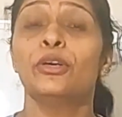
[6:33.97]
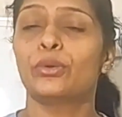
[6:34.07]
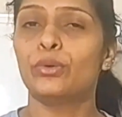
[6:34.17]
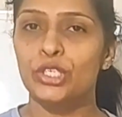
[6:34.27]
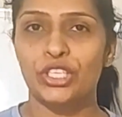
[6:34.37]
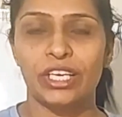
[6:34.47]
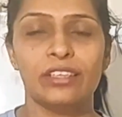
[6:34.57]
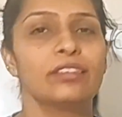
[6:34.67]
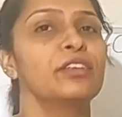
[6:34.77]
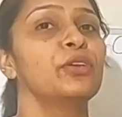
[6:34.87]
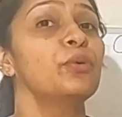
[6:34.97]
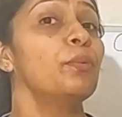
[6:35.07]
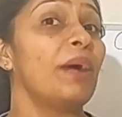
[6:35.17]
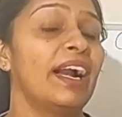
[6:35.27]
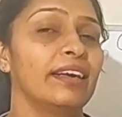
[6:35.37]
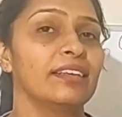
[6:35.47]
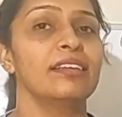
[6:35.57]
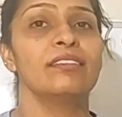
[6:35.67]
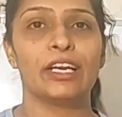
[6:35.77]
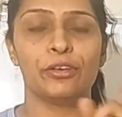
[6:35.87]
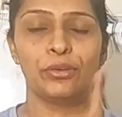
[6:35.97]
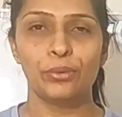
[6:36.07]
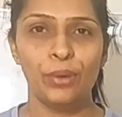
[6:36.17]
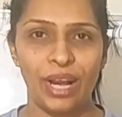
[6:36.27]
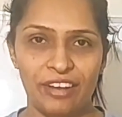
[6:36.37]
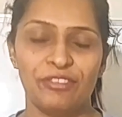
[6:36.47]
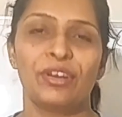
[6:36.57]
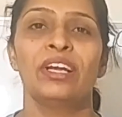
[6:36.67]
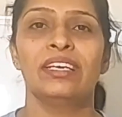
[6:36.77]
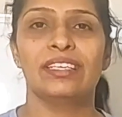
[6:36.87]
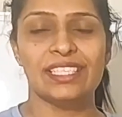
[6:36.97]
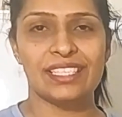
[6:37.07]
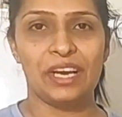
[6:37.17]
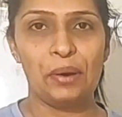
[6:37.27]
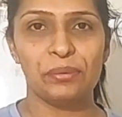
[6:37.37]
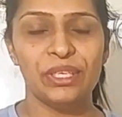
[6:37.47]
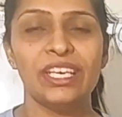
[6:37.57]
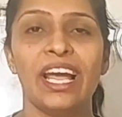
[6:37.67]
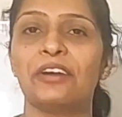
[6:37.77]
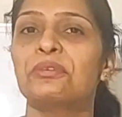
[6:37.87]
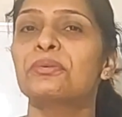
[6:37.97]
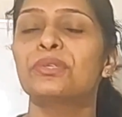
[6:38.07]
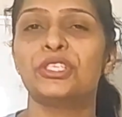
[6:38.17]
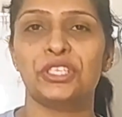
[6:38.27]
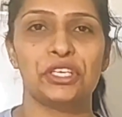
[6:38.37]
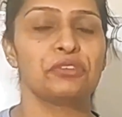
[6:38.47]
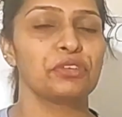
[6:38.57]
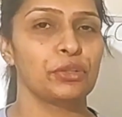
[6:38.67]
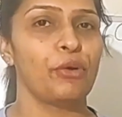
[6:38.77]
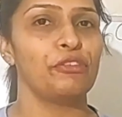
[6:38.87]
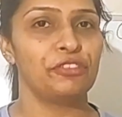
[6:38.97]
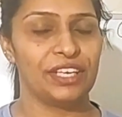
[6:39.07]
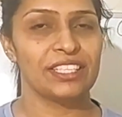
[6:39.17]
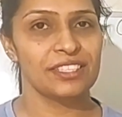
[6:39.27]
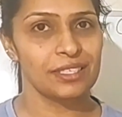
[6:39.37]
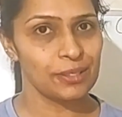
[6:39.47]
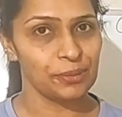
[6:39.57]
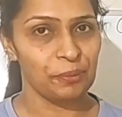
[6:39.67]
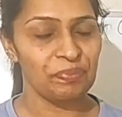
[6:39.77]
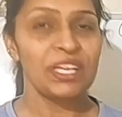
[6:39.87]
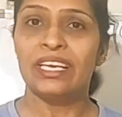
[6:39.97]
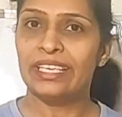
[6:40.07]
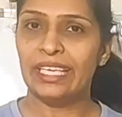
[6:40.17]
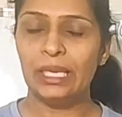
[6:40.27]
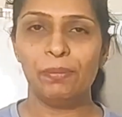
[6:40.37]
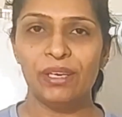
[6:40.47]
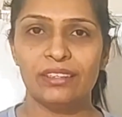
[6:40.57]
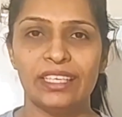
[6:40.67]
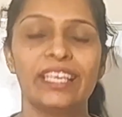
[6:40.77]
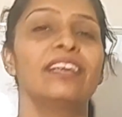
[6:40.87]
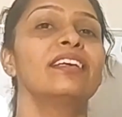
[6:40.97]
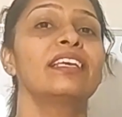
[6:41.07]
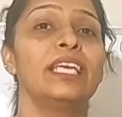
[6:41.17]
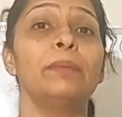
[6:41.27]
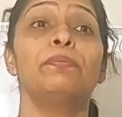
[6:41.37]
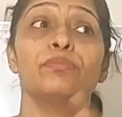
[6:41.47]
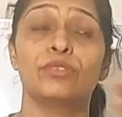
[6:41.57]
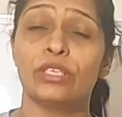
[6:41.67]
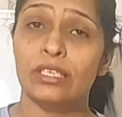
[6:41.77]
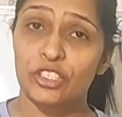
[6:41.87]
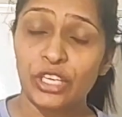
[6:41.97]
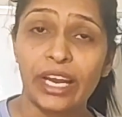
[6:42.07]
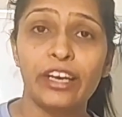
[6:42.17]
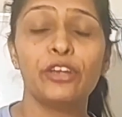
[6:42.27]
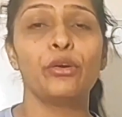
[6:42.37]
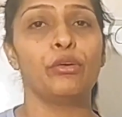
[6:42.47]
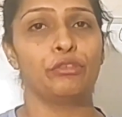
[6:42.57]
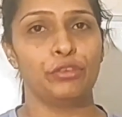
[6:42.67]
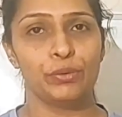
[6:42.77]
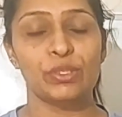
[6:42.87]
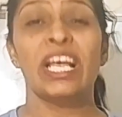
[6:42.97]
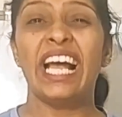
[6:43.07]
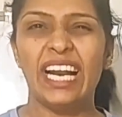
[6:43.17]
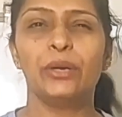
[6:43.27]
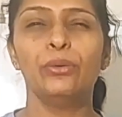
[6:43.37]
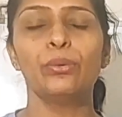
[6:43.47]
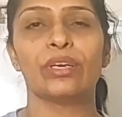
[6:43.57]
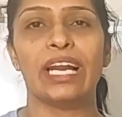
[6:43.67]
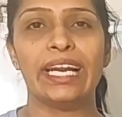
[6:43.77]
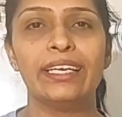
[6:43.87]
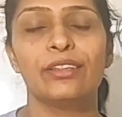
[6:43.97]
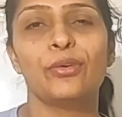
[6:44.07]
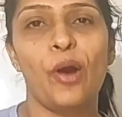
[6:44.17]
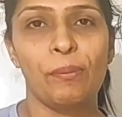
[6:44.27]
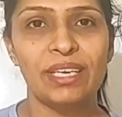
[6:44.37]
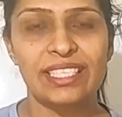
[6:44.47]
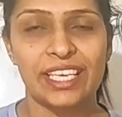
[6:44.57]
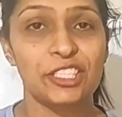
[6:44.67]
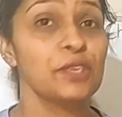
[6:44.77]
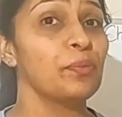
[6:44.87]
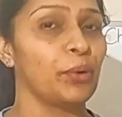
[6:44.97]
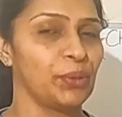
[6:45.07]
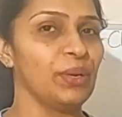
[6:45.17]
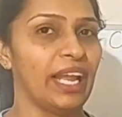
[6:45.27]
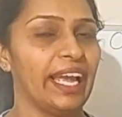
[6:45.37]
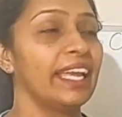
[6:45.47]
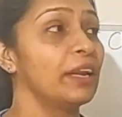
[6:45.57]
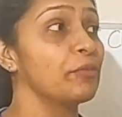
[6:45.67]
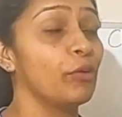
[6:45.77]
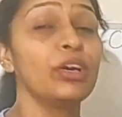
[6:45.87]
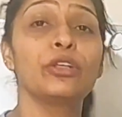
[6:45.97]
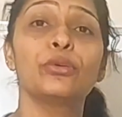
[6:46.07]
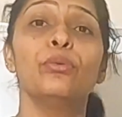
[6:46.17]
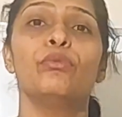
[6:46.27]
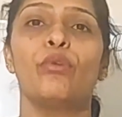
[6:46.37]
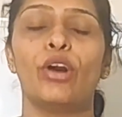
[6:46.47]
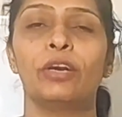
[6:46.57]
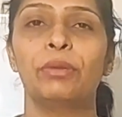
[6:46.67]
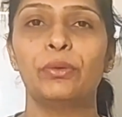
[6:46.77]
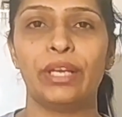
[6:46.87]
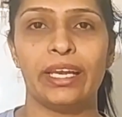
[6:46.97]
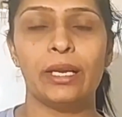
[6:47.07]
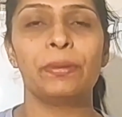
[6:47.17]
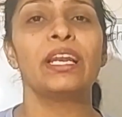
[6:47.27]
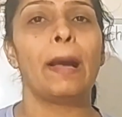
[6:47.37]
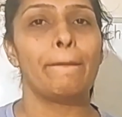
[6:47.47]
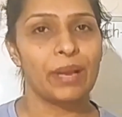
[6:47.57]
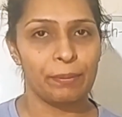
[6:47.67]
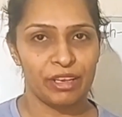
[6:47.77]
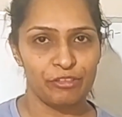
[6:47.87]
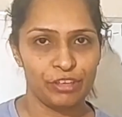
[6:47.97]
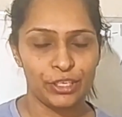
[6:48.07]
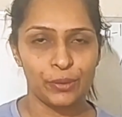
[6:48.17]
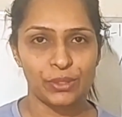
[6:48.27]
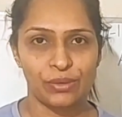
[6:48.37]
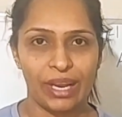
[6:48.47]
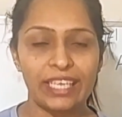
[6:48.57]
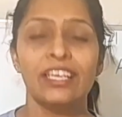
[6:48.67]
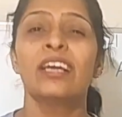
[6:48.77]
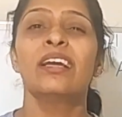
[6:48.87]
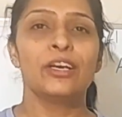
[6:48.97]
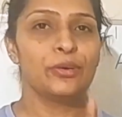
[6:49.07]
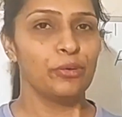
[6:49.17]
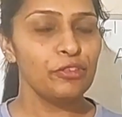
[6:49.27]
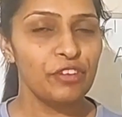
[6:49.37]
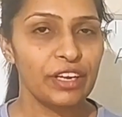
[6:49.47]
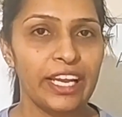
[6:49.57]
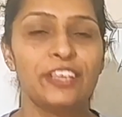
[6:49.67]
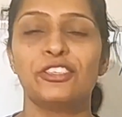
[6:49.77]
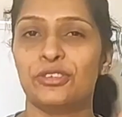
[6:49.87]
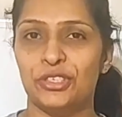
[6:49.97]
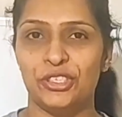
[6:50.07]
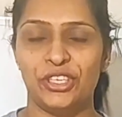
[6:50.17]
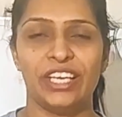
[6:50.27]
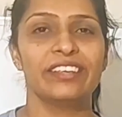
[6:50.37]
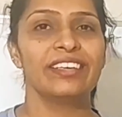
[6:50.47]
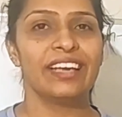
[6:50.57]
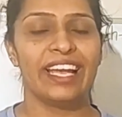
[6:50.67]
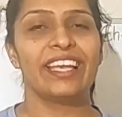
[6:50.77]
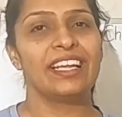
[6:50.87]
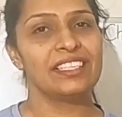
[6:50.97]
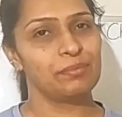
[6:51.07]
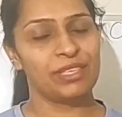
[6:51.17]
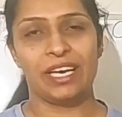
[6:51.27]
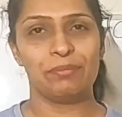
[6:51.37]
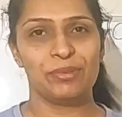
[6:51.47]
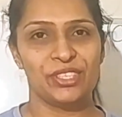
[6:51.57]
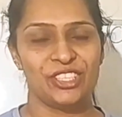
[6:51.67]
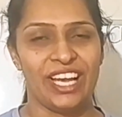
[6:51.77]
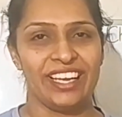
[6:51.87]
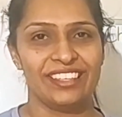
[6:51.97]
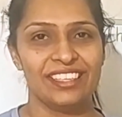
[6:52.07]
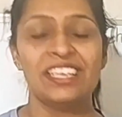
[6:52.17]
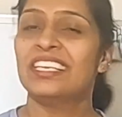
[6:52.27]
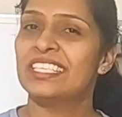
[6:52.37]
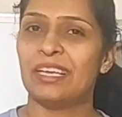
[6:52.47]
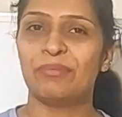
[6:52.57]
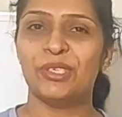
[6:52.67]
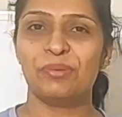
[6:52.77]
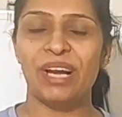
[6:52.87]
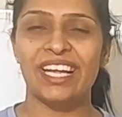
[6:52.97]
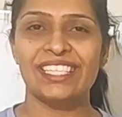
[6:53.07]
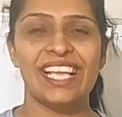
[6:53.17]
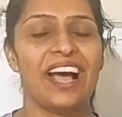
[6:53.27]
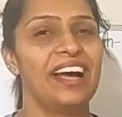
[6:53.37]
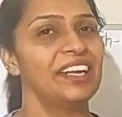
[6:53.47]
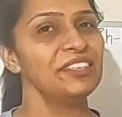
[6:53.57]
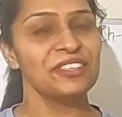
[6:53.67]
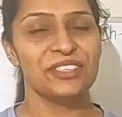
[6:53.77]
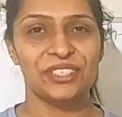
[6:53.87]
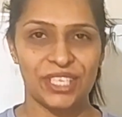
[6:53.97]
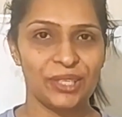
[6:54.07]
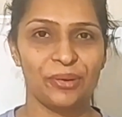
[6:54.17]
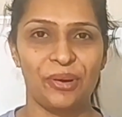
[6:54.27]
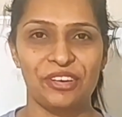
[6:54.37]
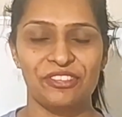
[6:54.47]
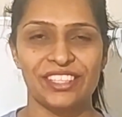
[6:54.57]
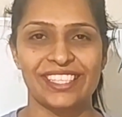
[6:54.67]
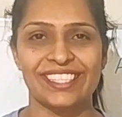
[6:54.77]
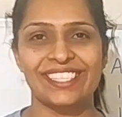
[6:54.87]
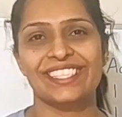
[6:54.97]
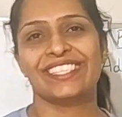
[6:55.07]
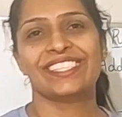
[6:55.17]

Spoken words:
Do share the new pattern that you have discovered and do share with your friends too. Keep learning, keep sharing your views, and do write in the comment section what you like and what you want me to take up in upcoming videos, right? Don't forget to share, like, and subscribe to the channel. Samjho Maths and Jeeto Confidence.